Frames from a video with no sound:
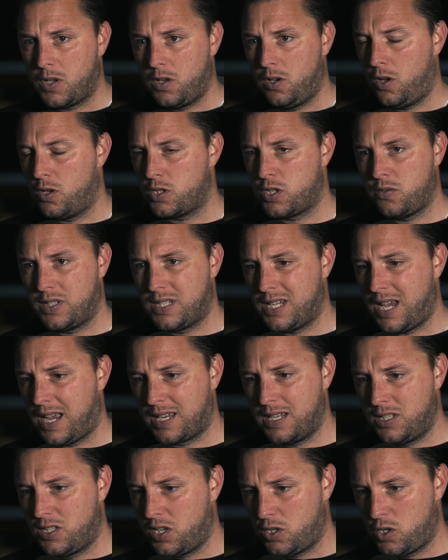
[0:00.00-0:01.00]
lots of
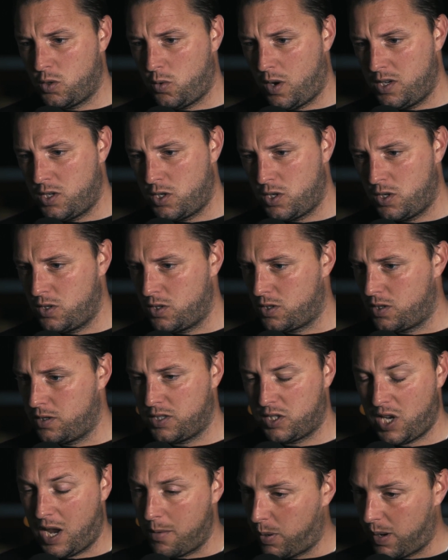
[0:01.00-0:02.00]
attacking situations,
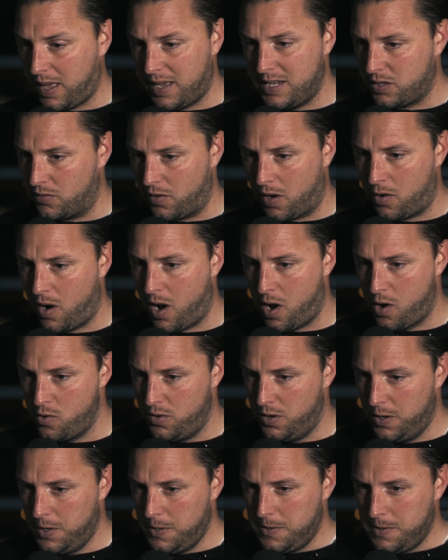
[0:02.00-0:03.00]
set plays of our
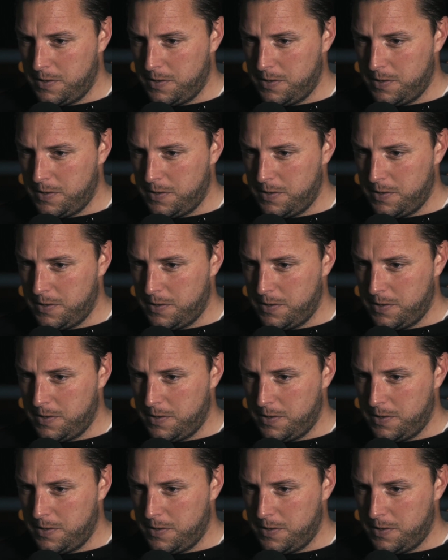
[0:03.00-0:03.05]
own.